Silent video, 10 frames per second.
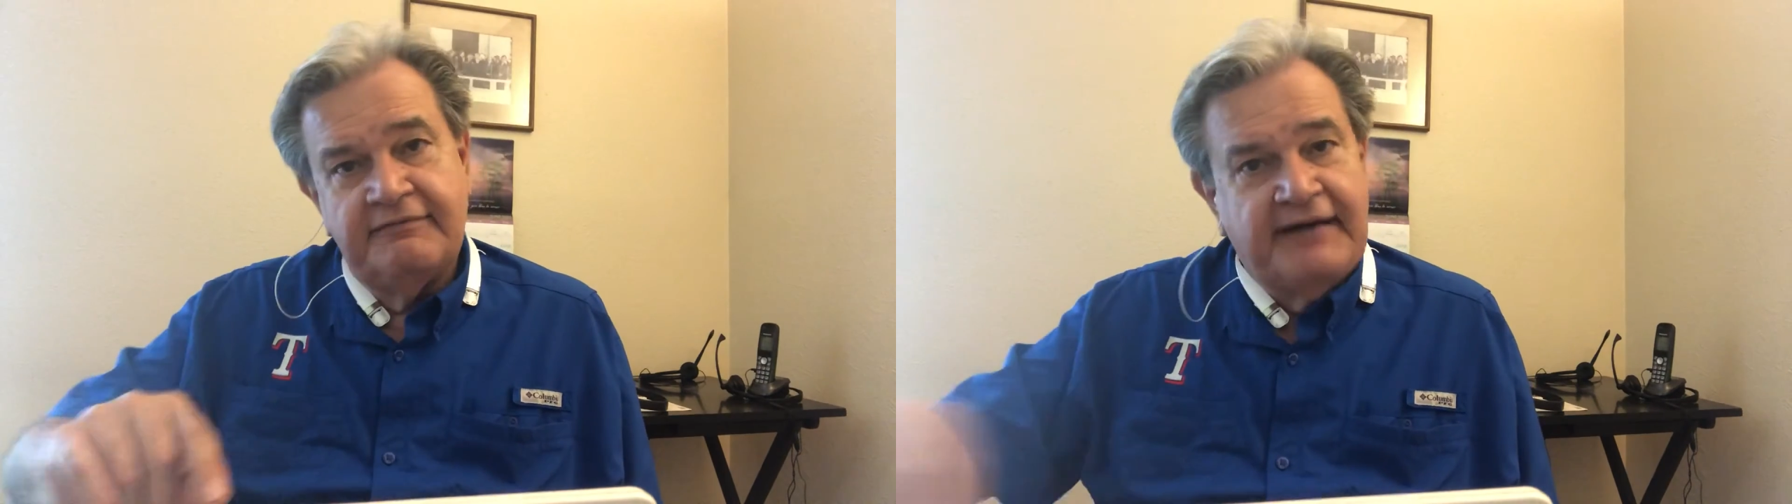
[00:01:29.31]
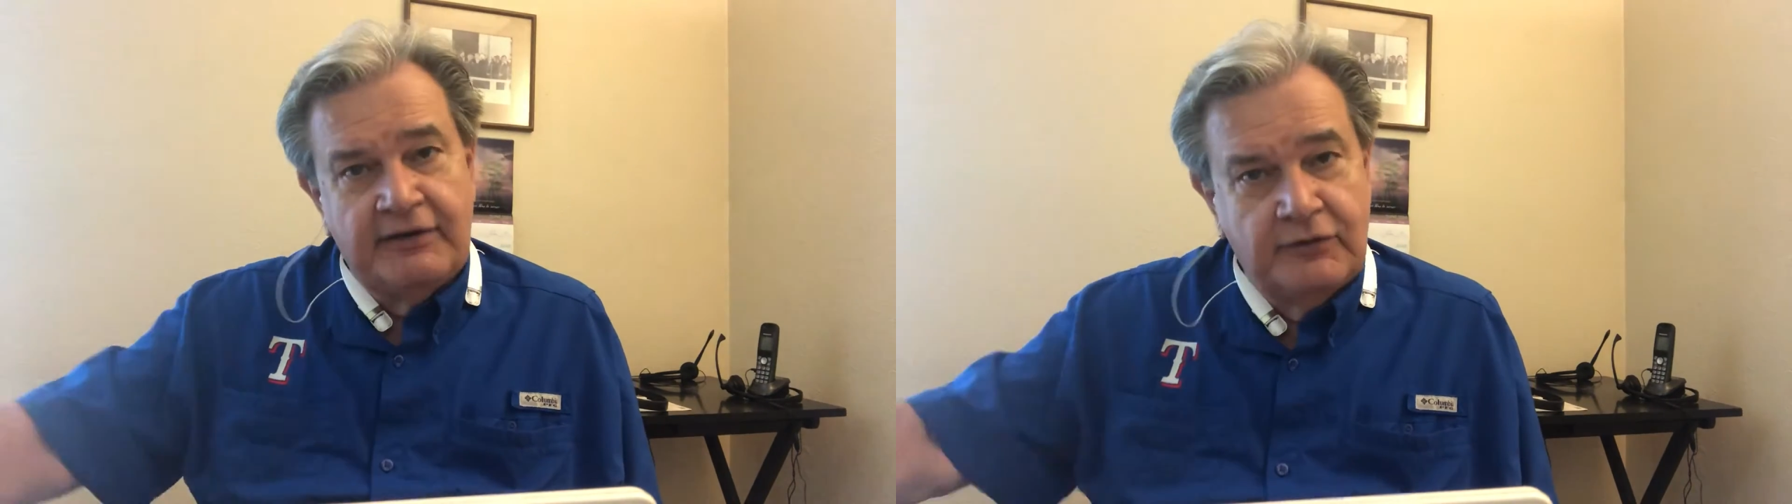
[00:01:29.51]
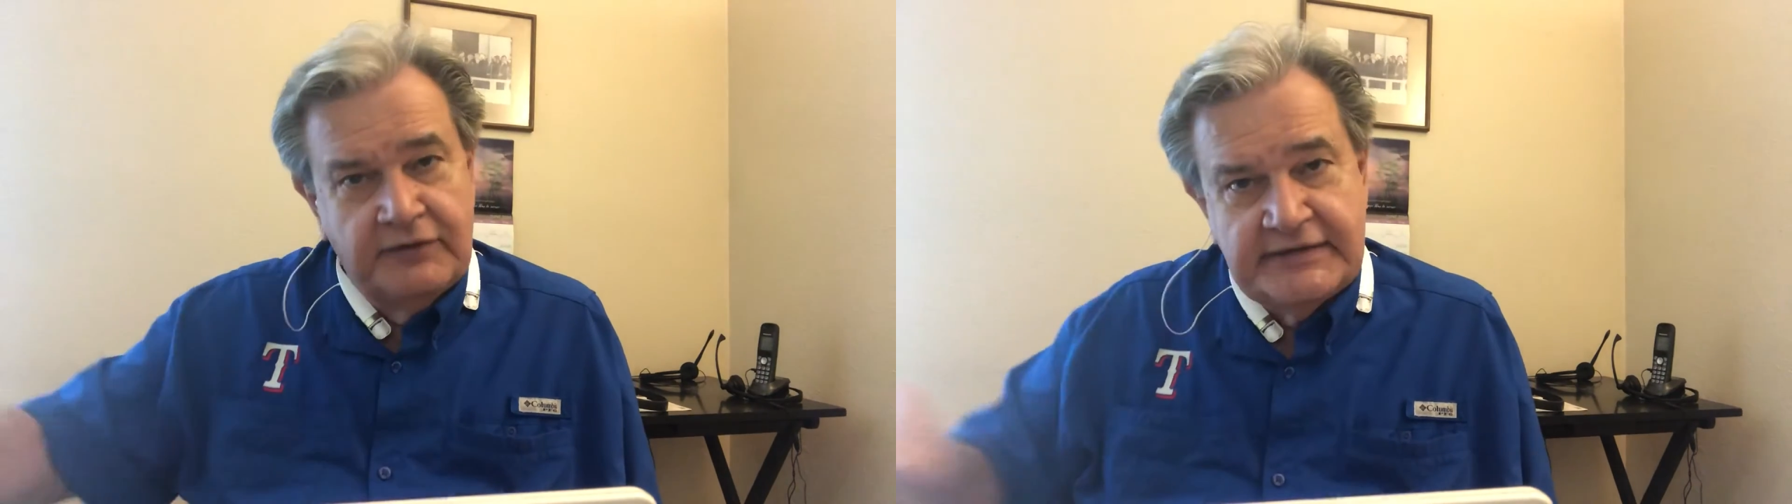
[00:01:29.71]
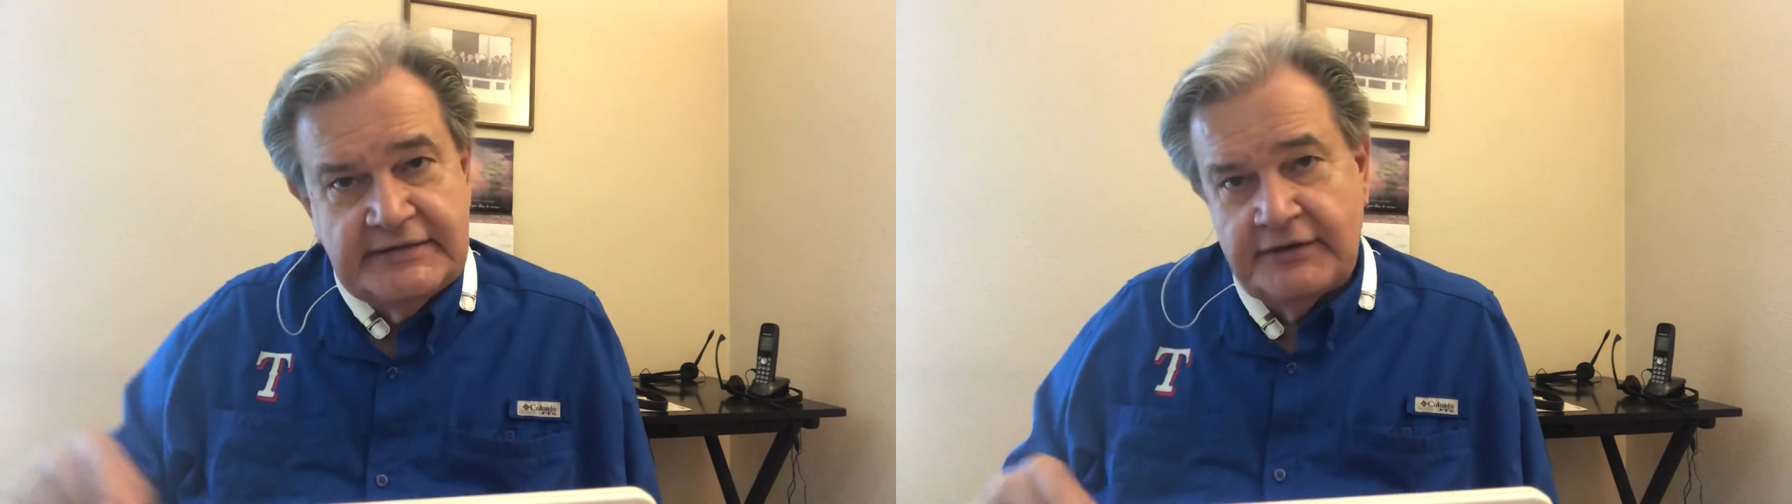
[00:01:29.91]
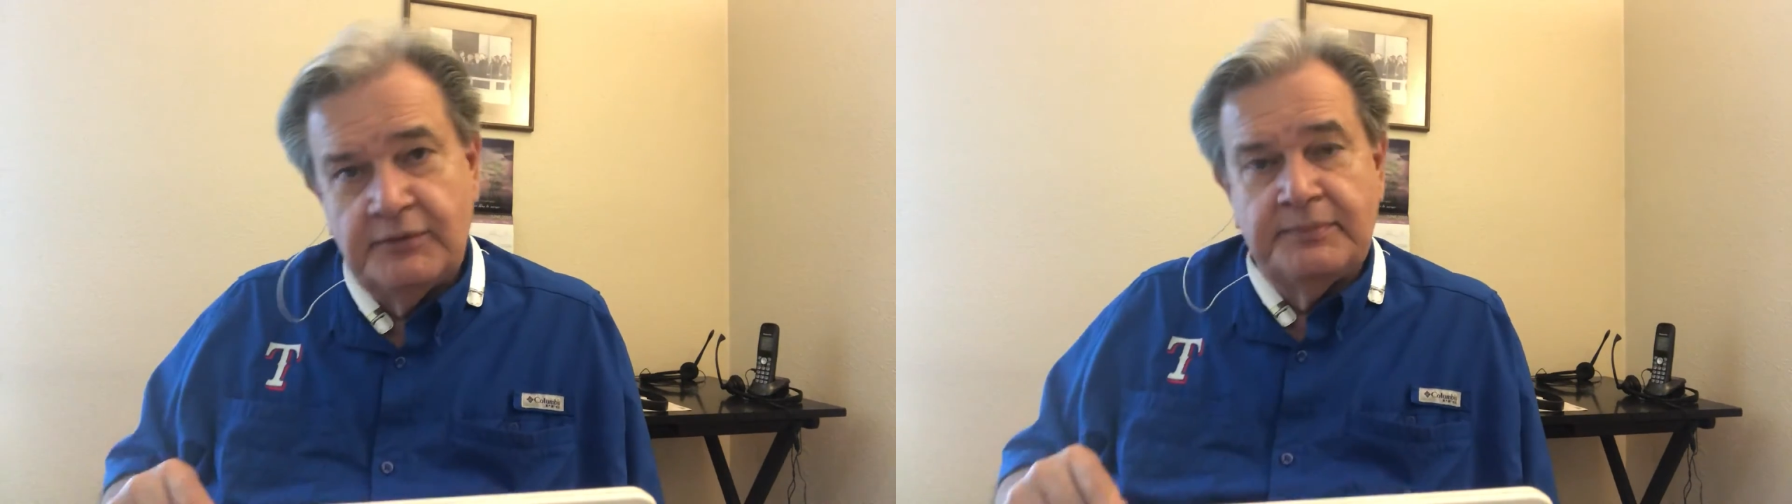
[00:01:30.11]
follow this
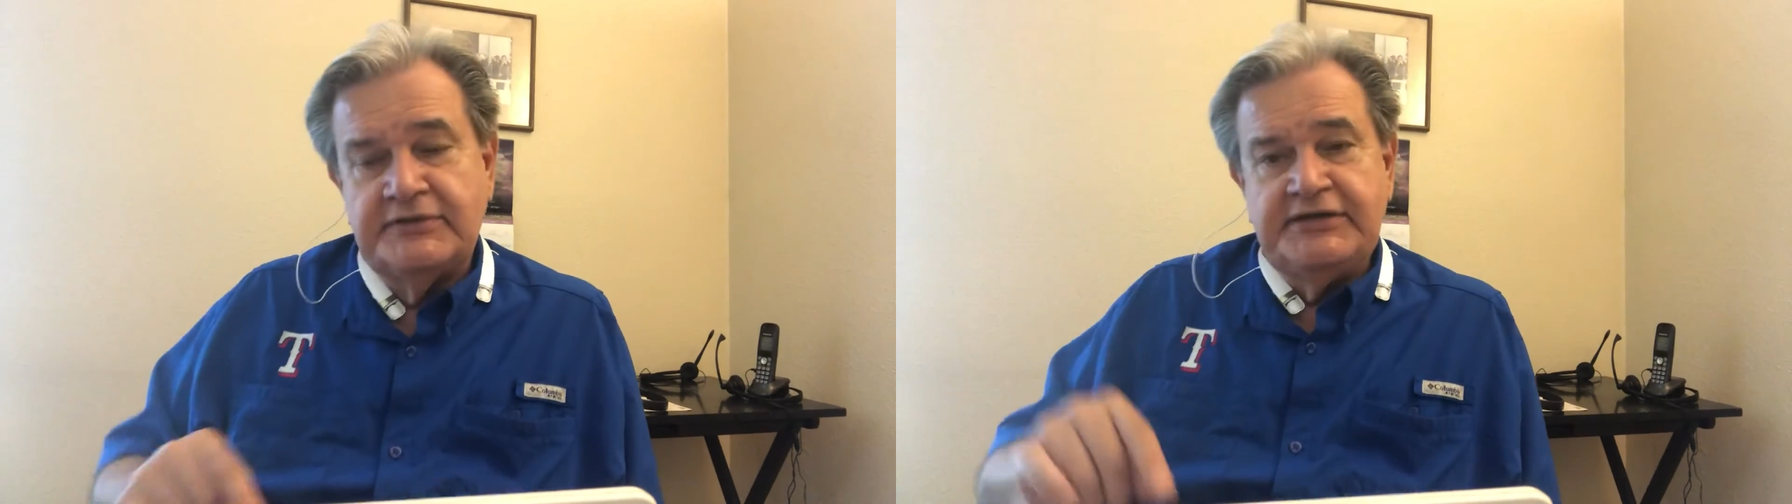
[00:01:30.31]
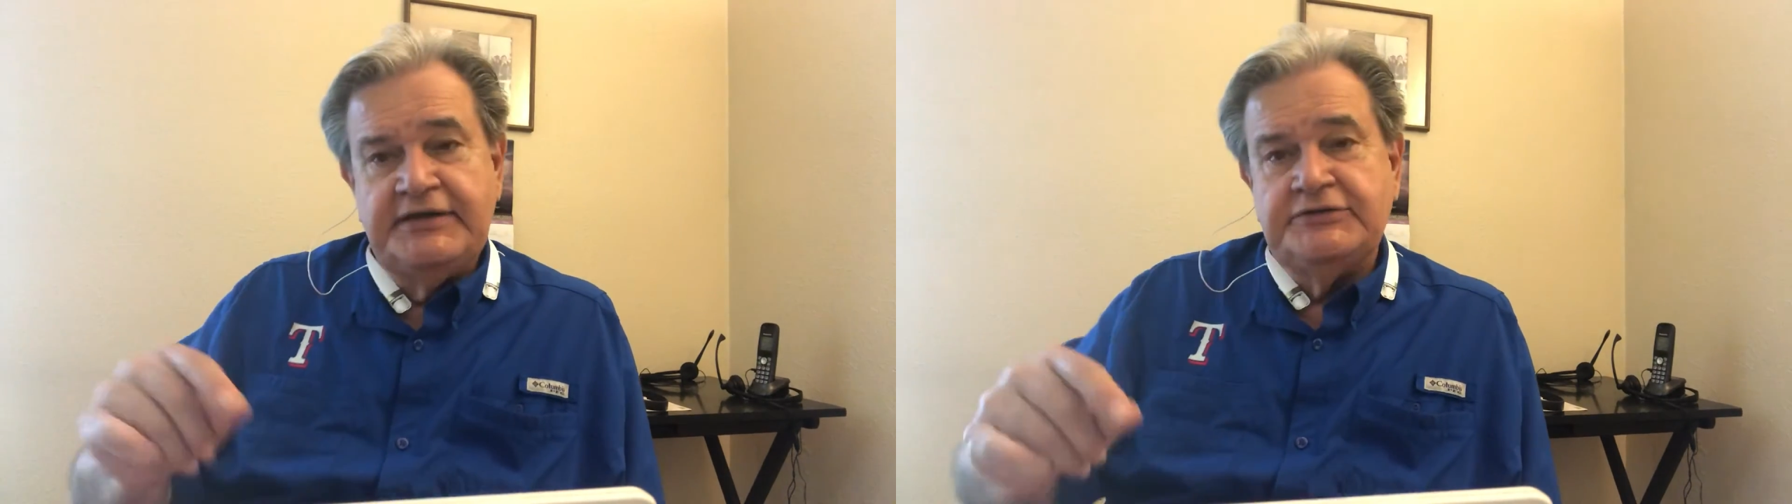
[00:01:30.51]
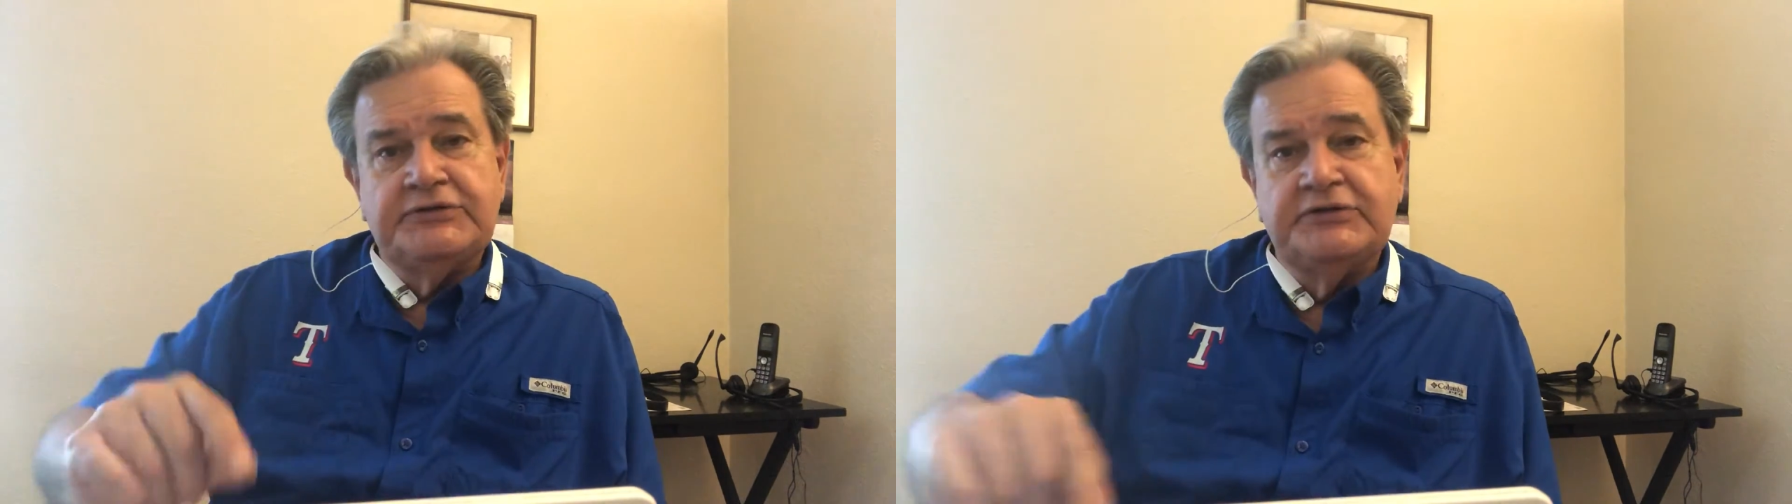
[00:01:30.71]
little procedure